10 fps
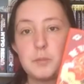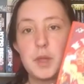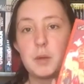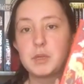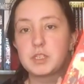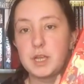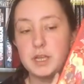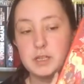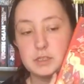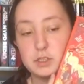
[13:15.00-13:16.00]
I'm
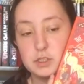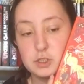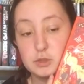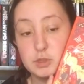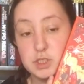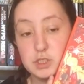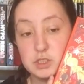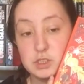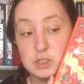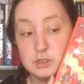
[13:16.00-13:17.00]
excited to read
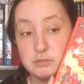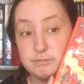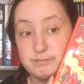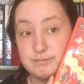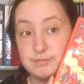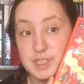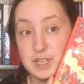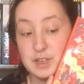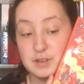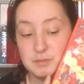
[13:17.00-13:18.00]
this.
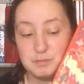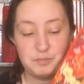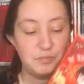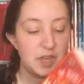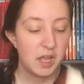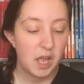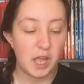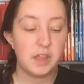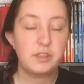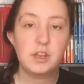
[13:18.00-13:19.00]

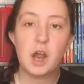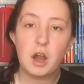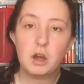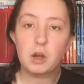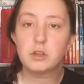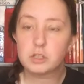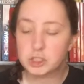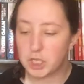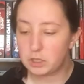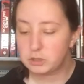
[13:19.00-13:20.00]
Yeah. There are other
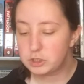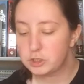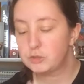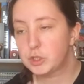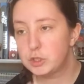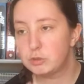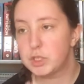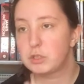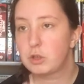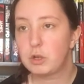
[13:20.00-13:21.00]
challenges for the
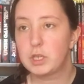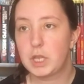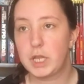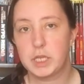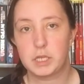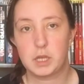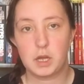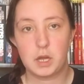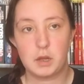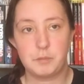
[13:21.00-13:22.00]
readathon, like
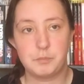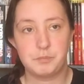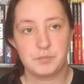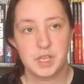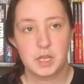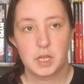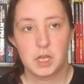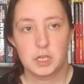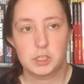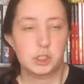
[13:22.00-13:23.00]

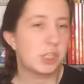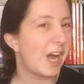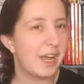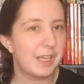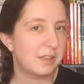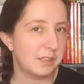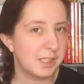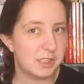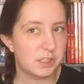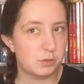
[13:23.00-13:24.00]
chat at
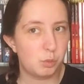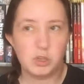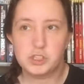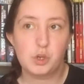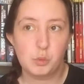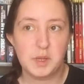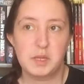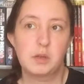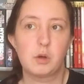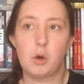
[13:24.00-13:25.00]
least once a
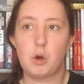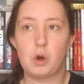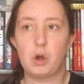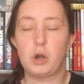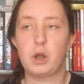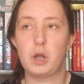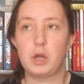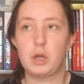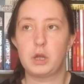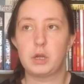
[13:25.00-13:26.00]
week, or
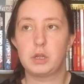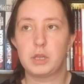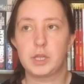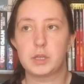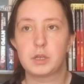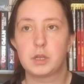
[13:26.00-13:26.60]
like